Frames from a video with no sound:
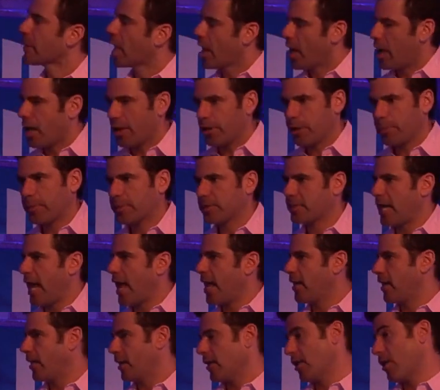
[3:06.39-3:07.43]

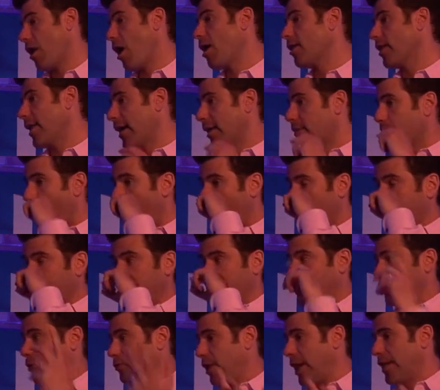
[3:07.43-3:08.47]
100%, and a lot like Mod
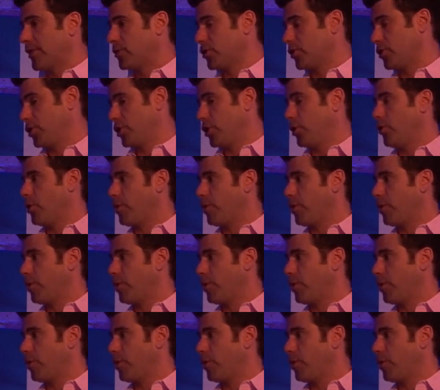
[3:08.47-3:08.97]
Nation Racers too.